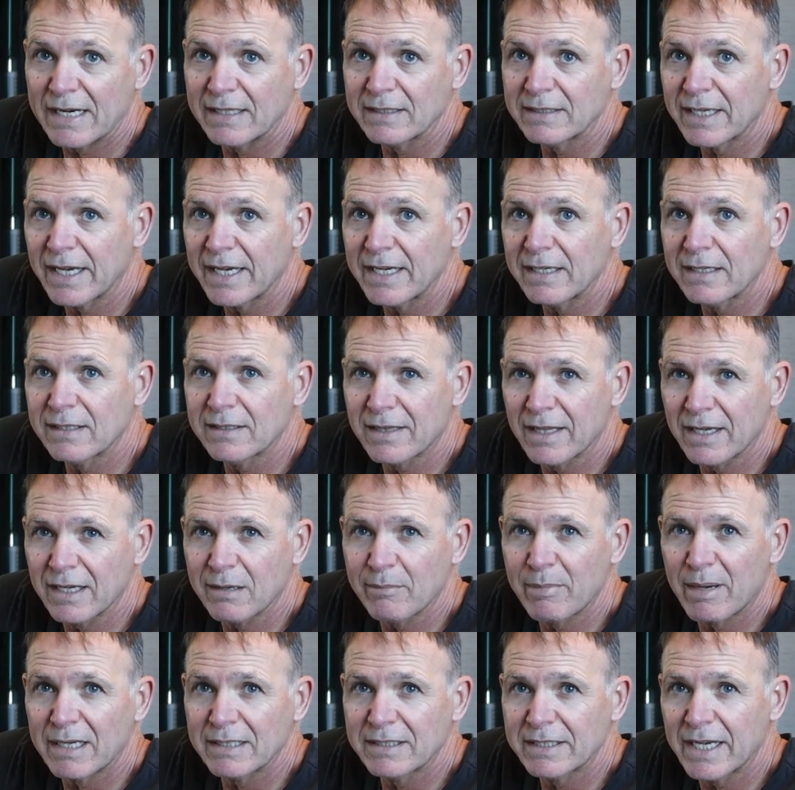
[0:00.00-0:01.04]
to think
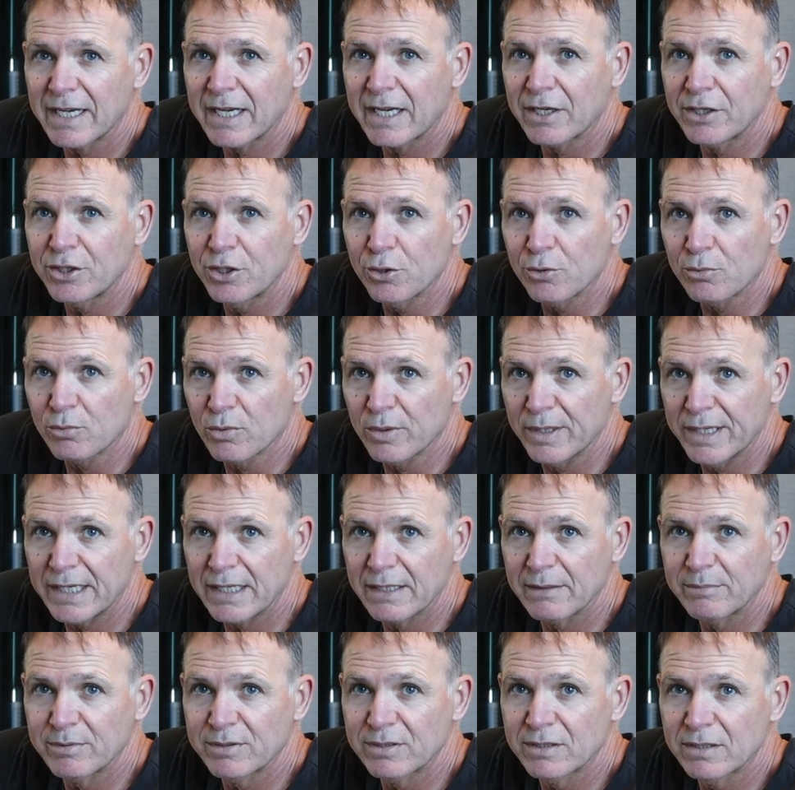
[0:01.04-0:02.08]
about taking your
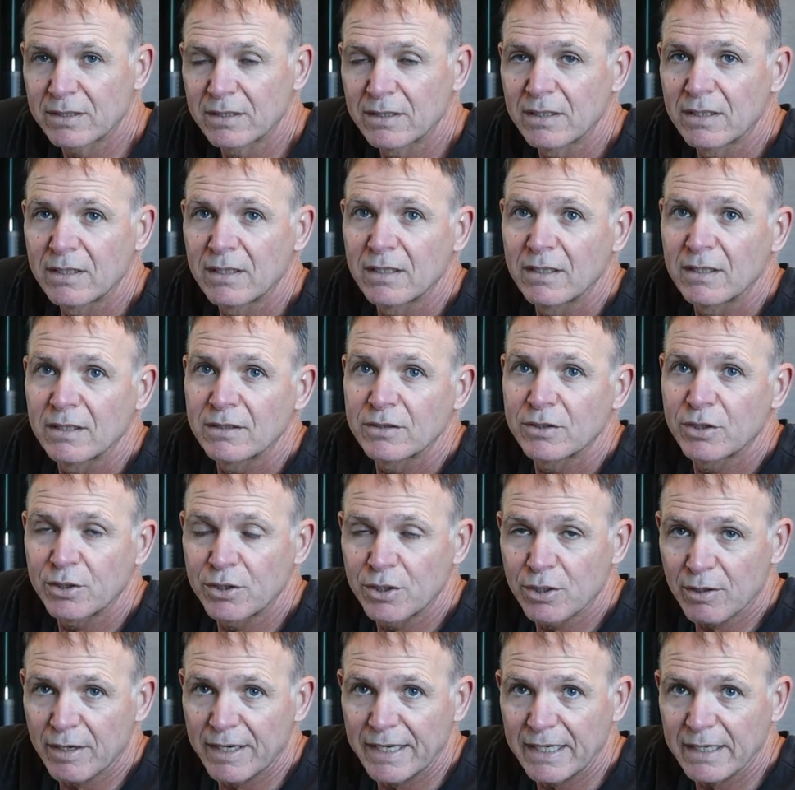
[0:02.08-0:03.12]
ribs to
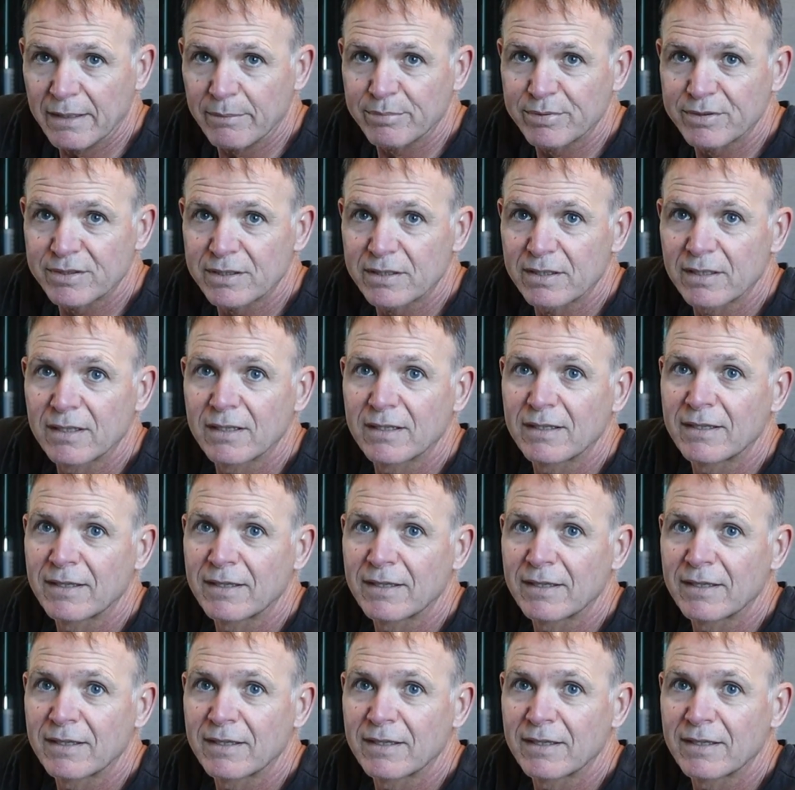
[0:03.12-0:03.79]
your hips,